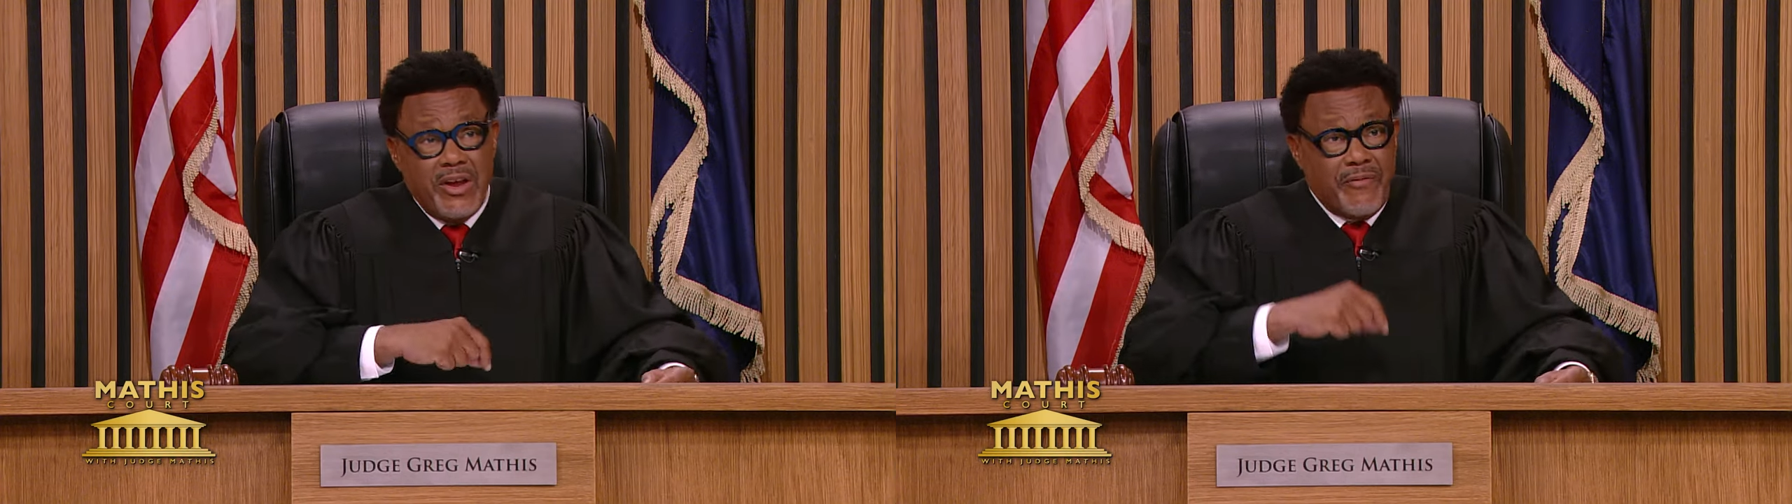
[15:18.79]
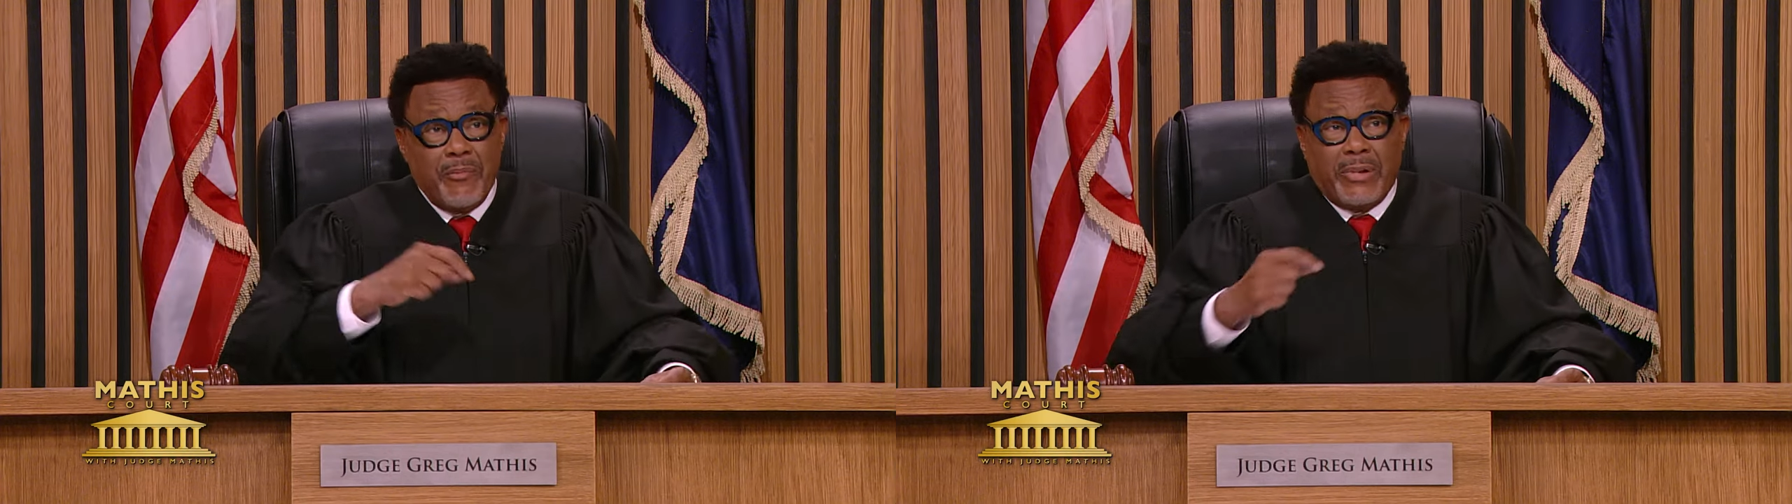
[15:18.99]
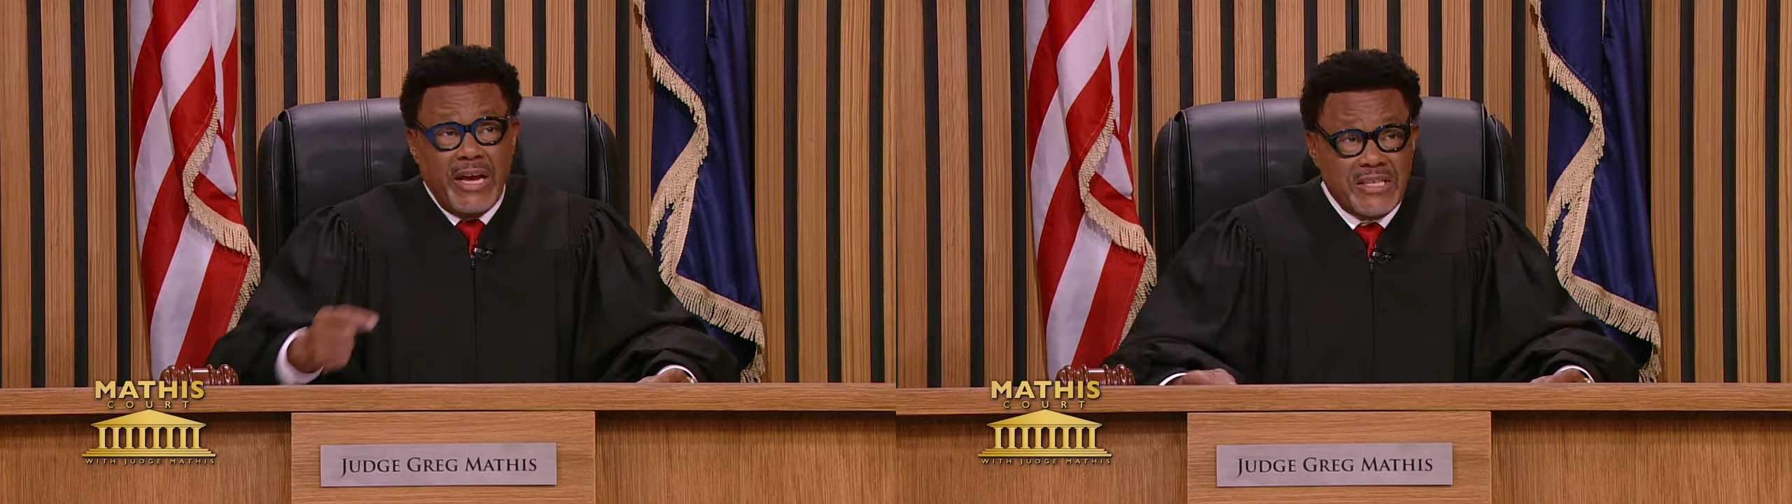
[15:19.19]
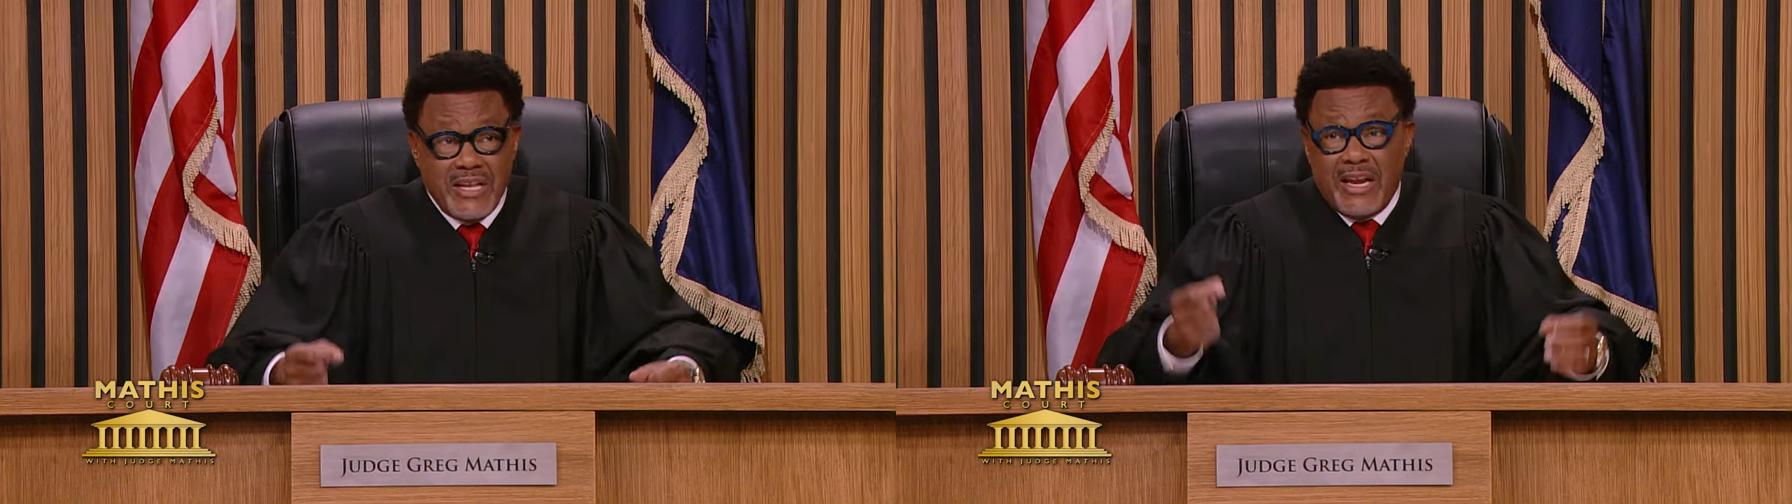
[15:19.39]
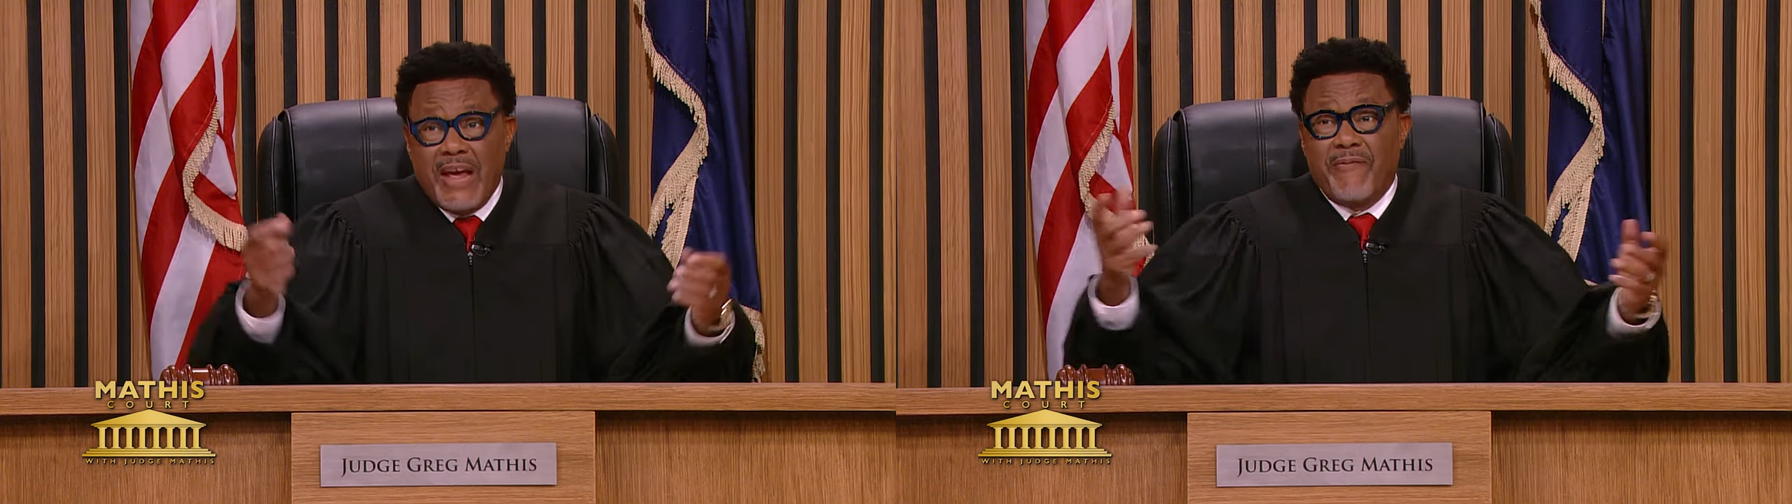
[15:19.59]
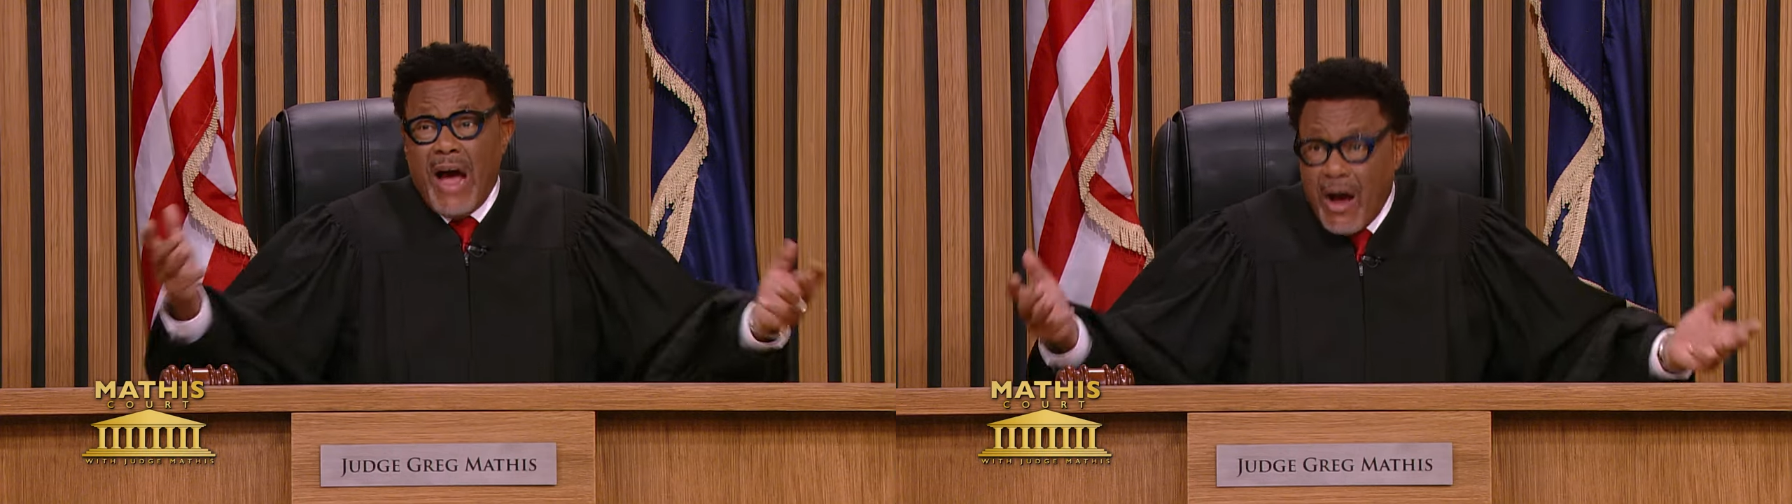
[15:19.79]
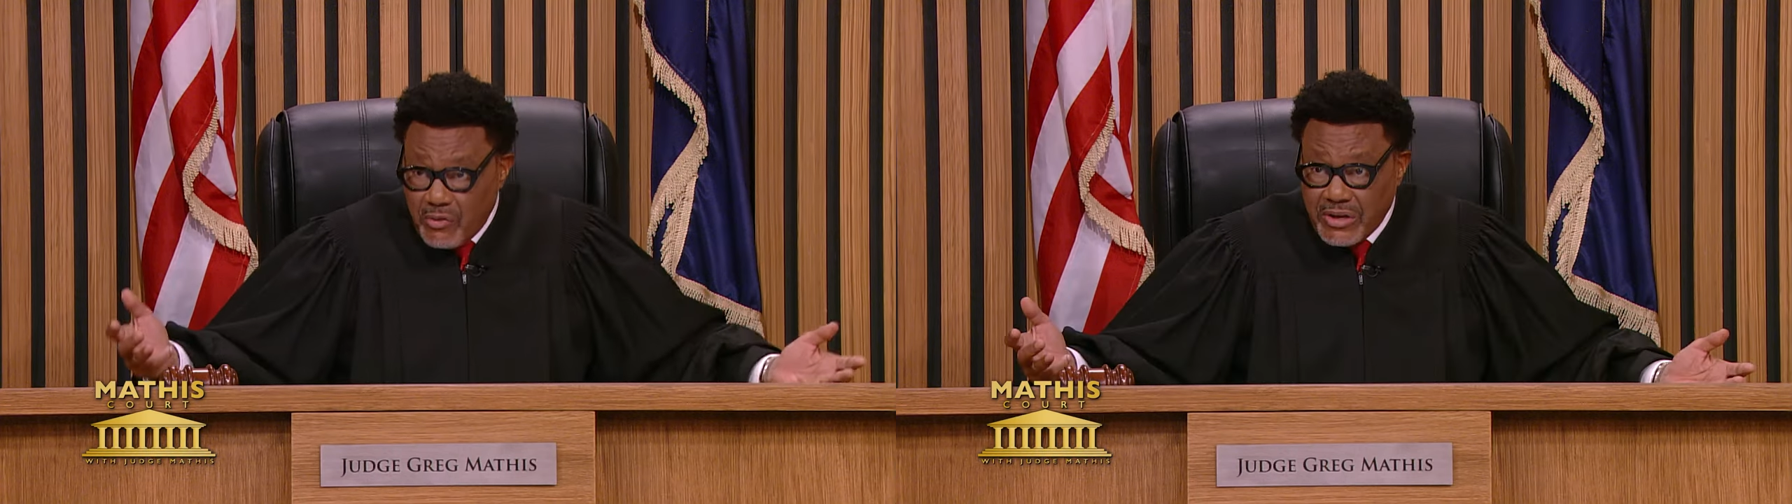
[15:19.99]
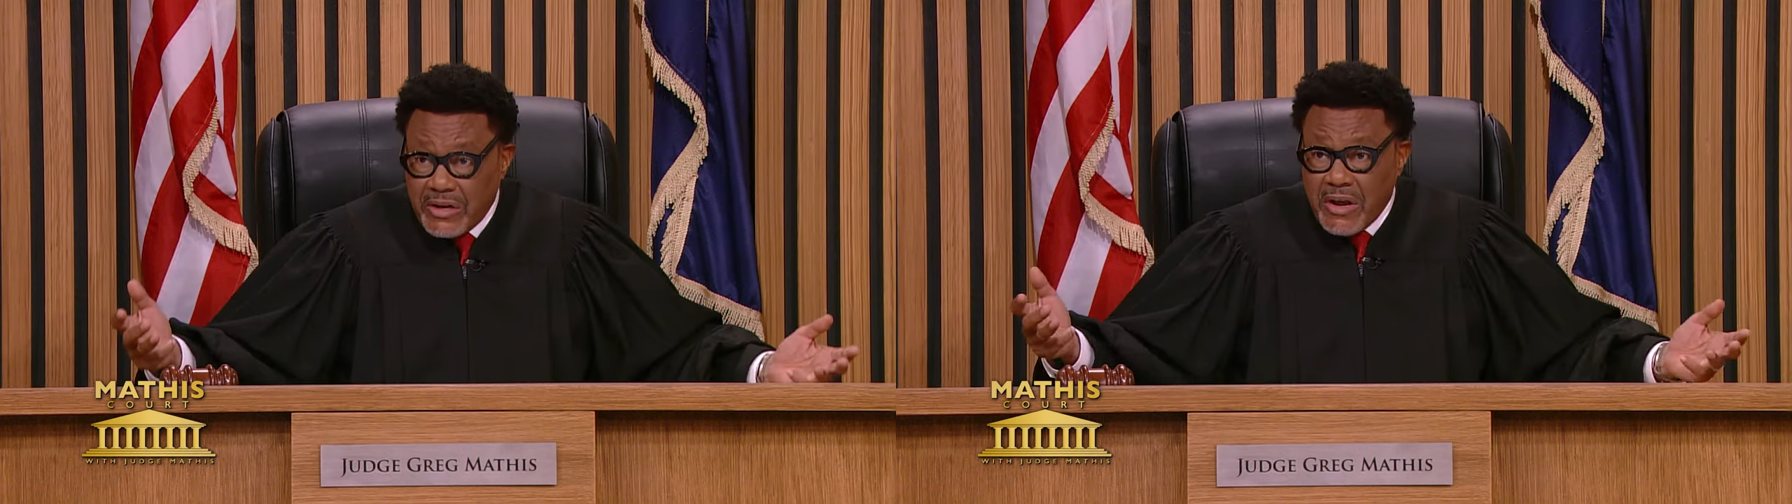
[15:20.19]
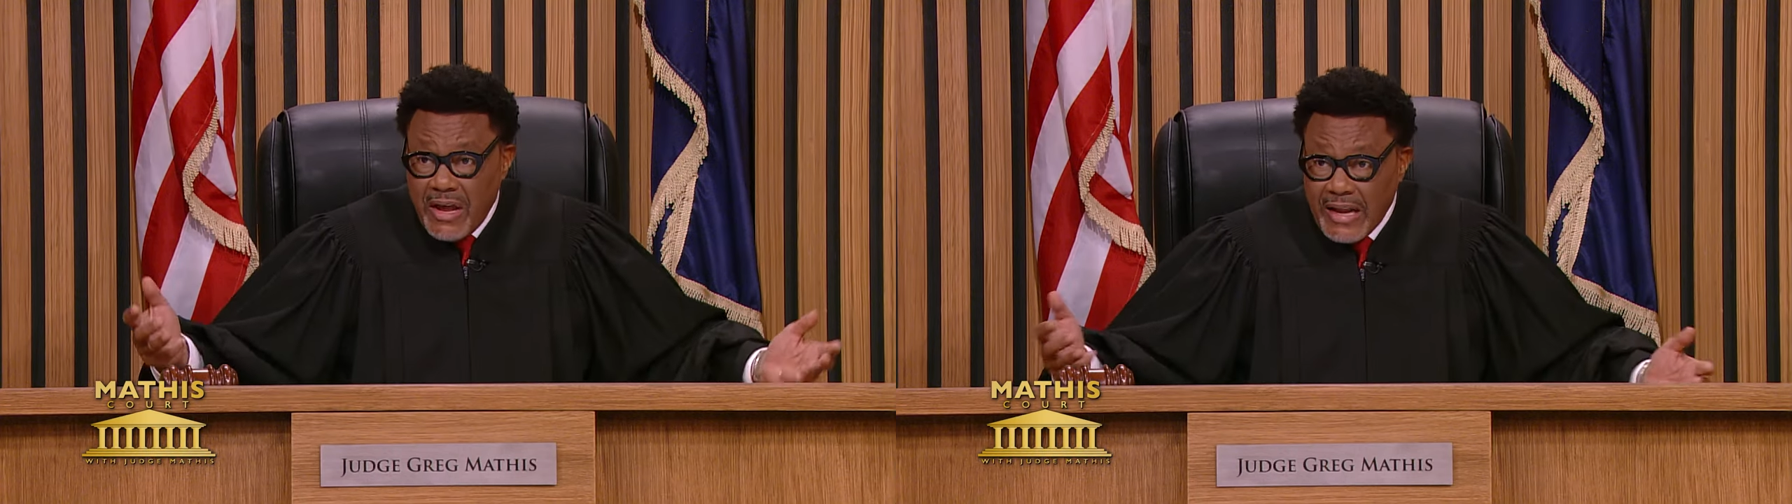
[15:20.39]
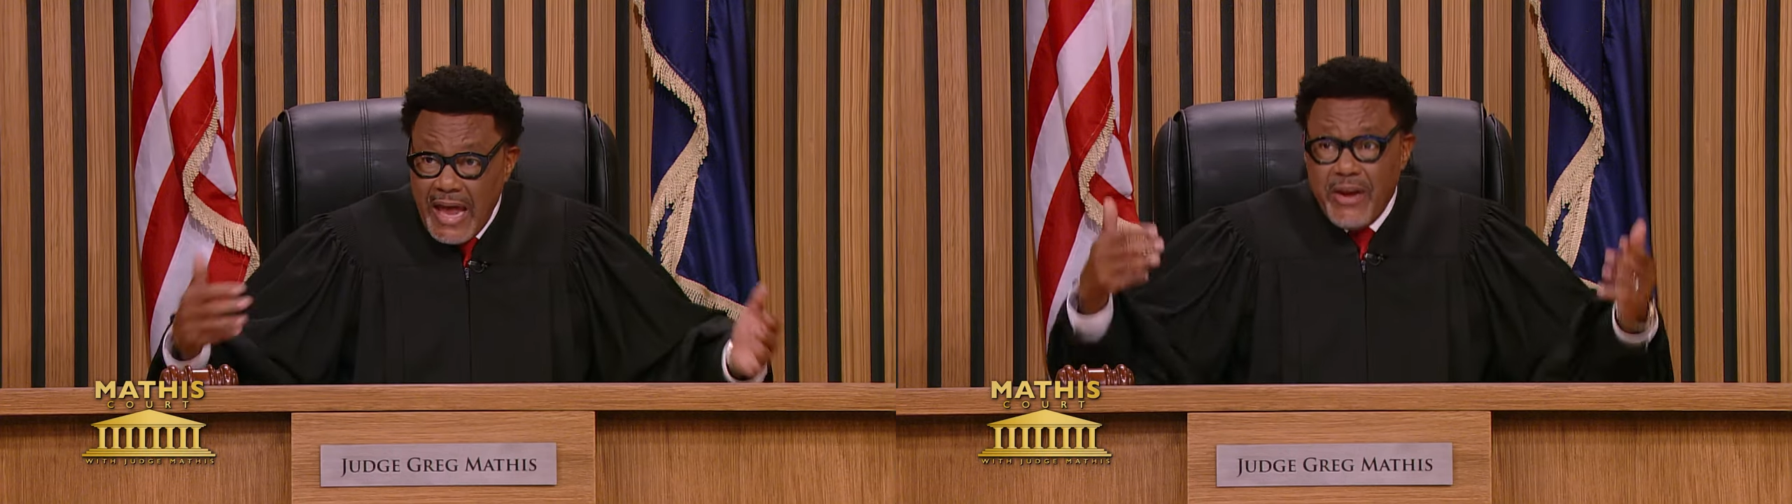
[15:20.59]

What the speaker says: different place than they found it. That